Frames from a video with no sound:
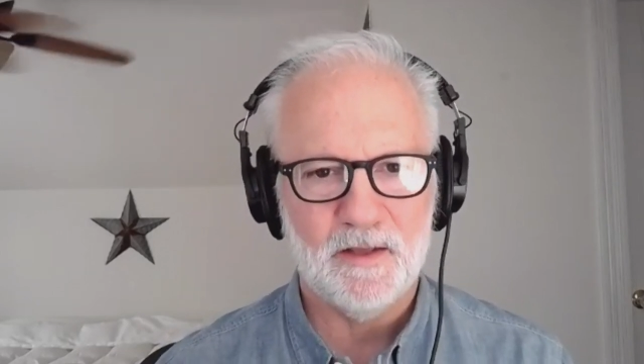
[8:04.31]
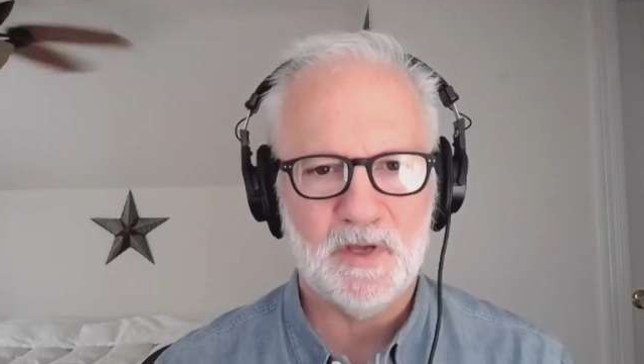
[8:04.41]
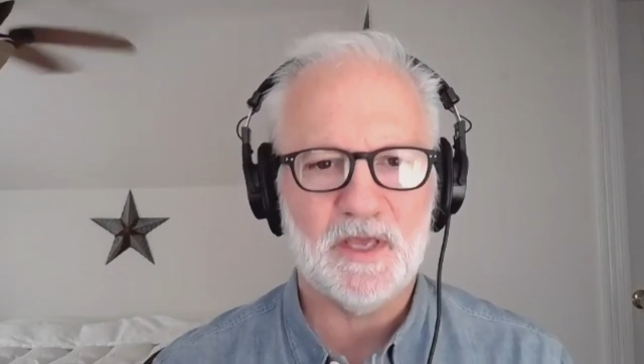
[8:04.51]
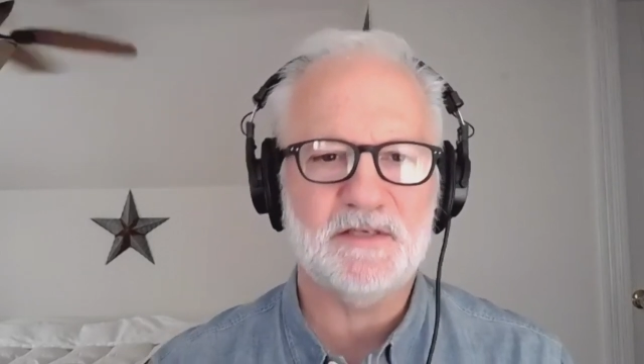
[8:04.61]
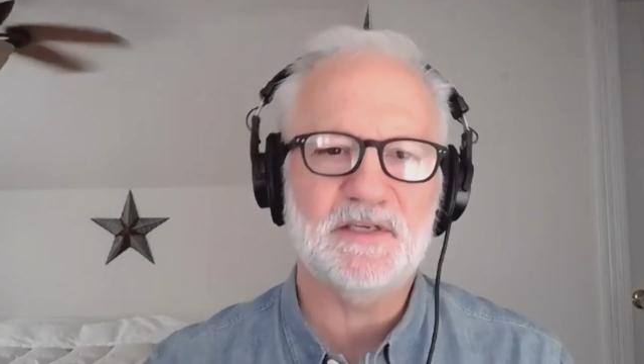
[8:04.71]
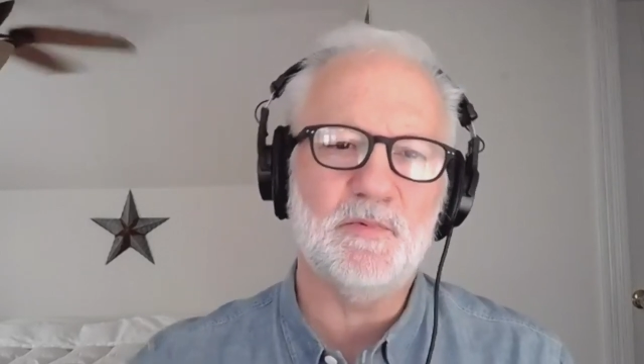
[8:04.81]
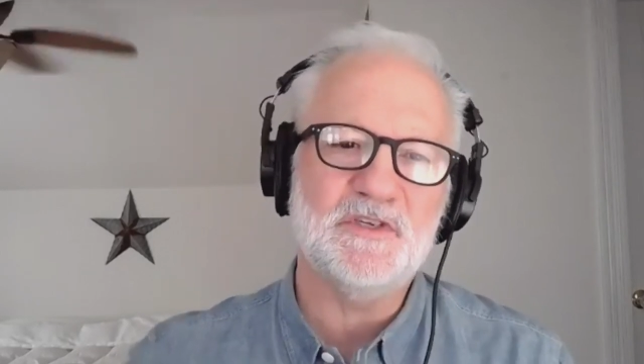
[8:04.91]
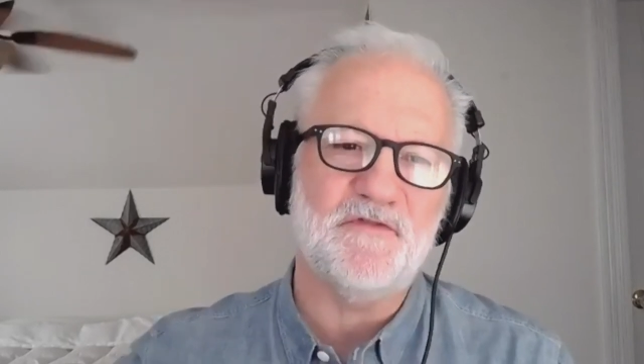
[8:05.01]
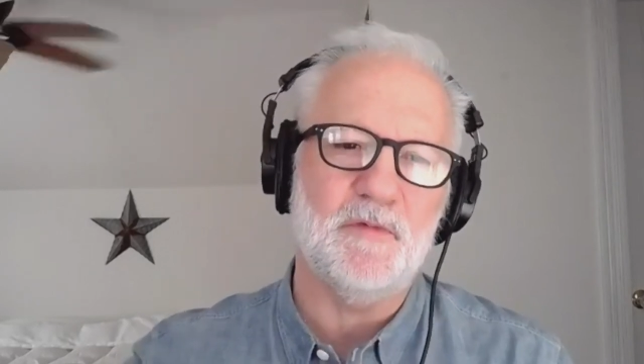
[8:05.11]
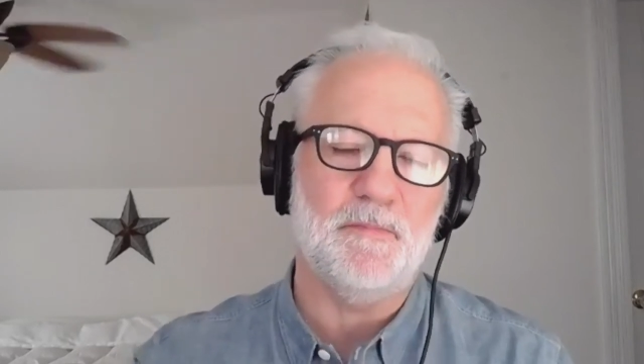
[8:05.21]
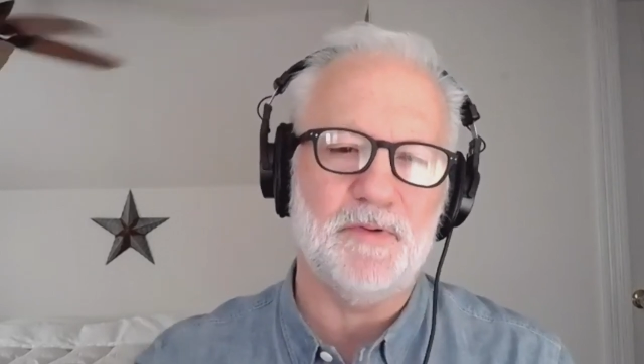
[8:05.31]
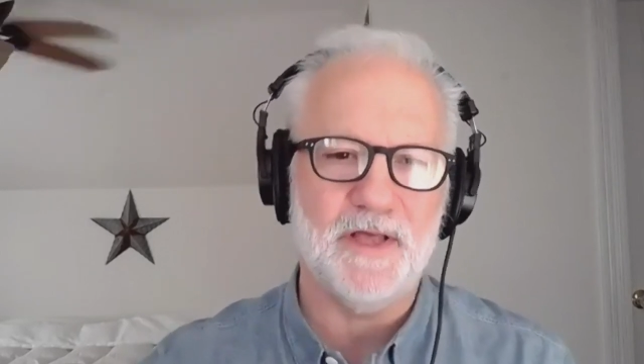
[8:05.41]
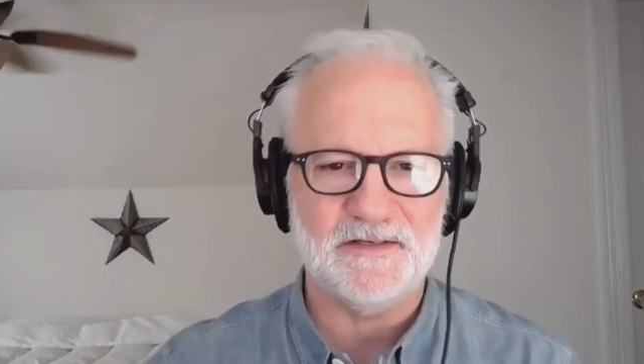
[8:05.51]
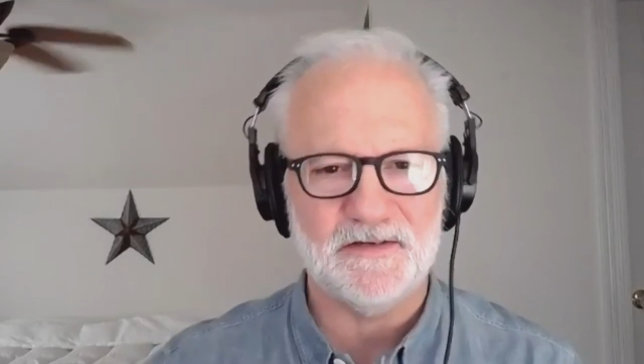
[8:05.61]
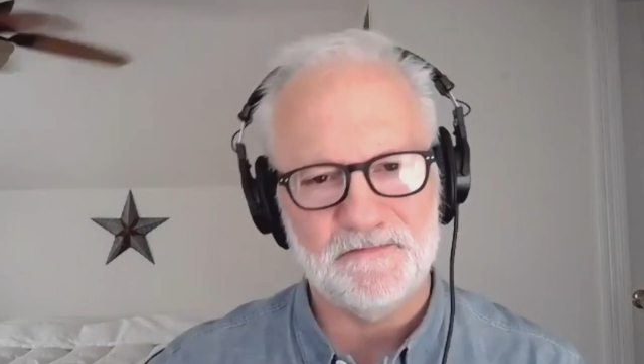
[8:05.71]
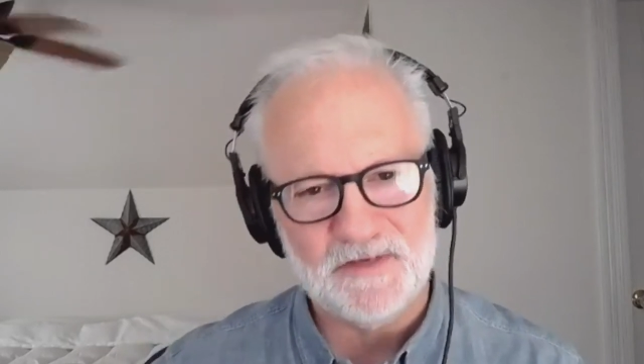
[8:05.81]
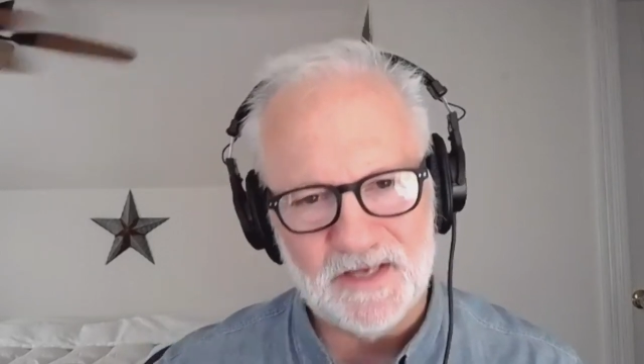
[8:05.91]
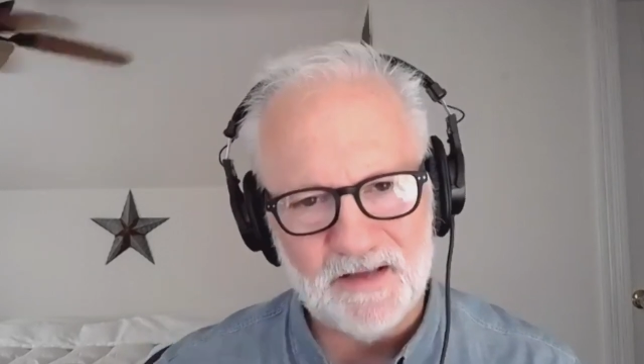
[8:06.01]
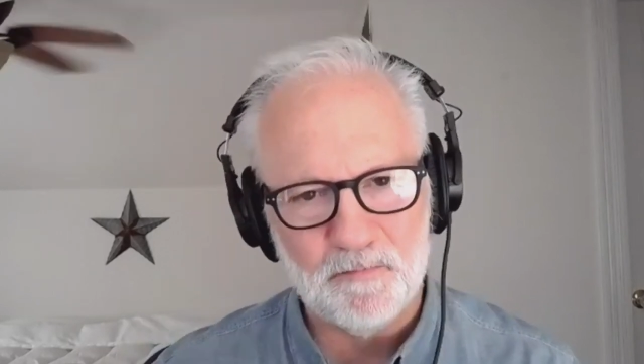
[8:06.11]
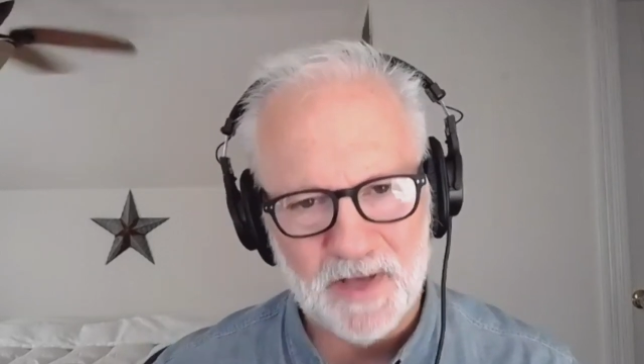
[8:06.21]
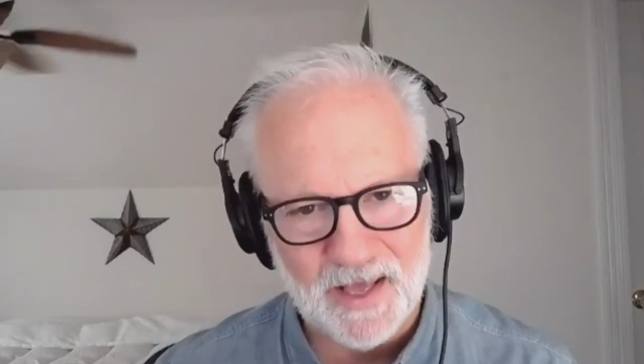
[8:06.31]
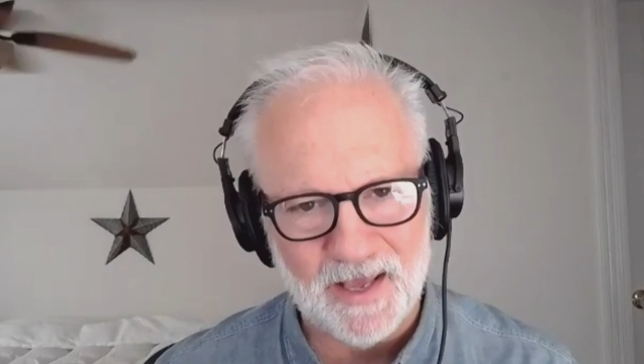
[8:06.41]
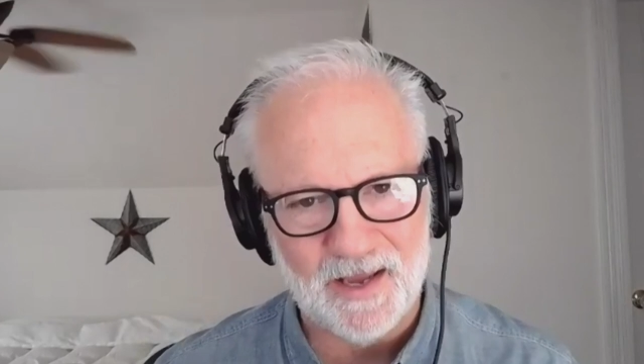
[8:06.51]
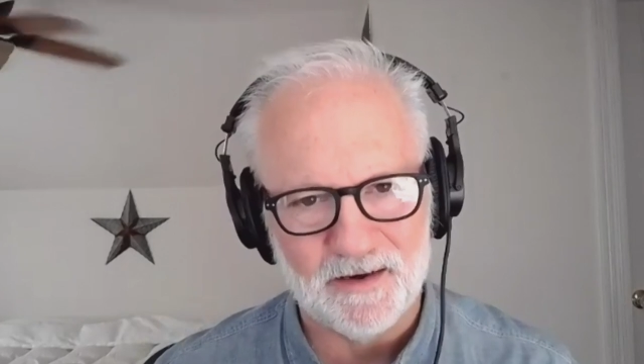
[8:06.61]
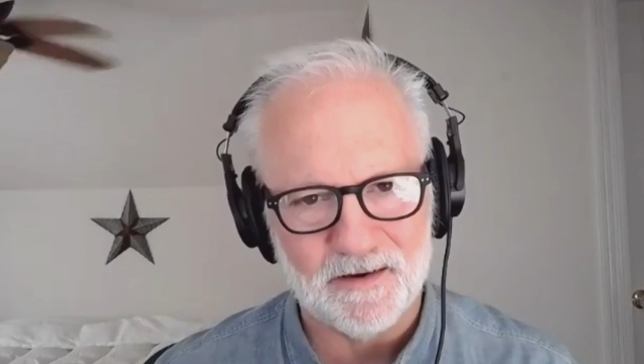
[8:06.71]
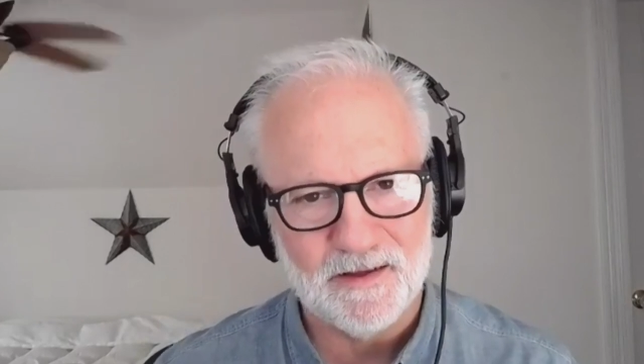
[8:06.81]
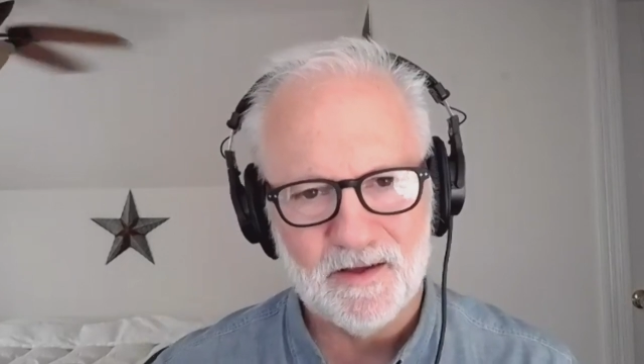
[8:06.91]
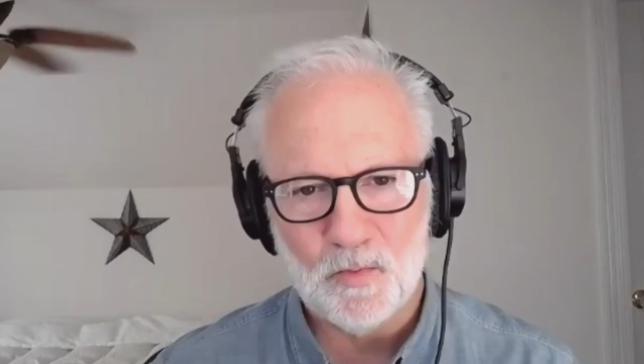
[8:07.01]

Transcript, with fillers: because it was from a place of deep pain